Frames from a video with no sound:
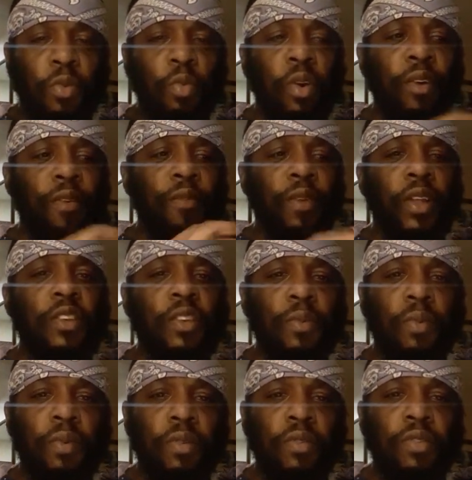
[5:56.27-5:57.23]
We're
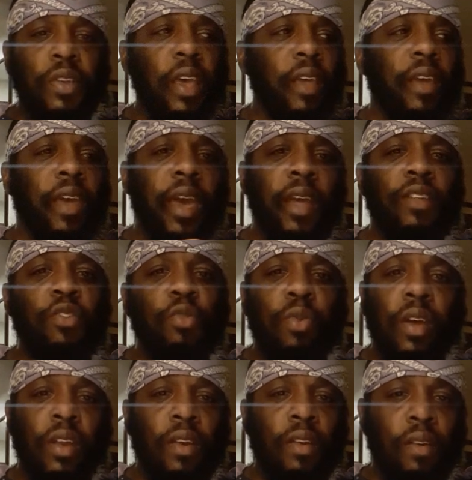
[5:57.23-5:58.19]
invincible. Satan can't do
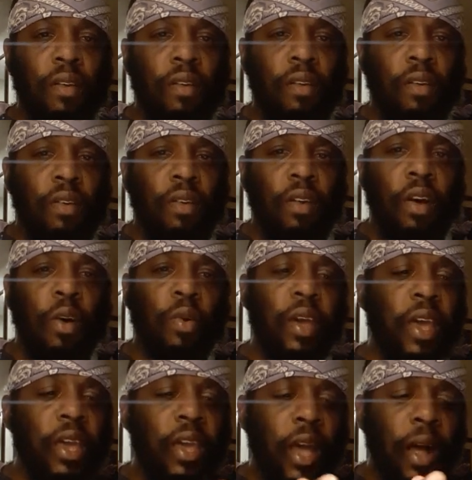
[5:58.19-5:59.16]
nothing. Okay,
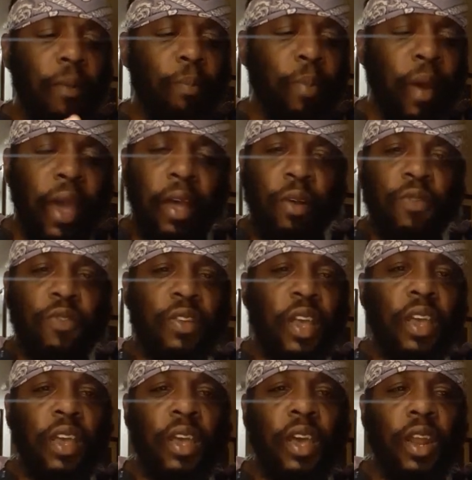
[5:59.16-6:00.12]
he got bounds that
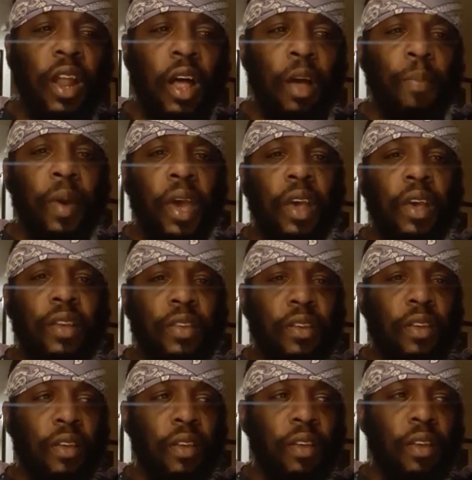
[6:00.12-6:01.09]
he cannot pass.
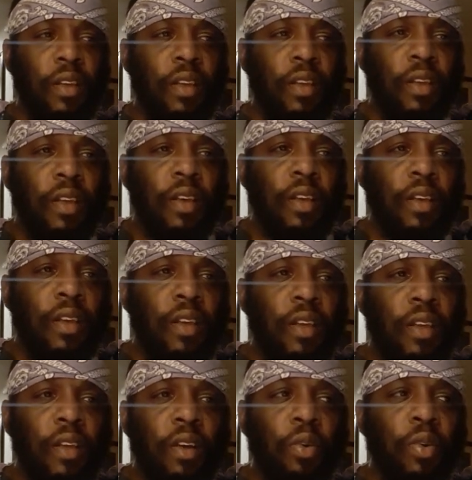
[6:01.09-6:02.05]

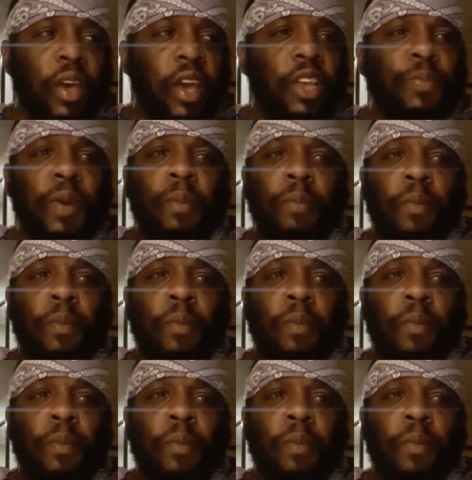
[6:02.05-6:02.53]
Okay, it's been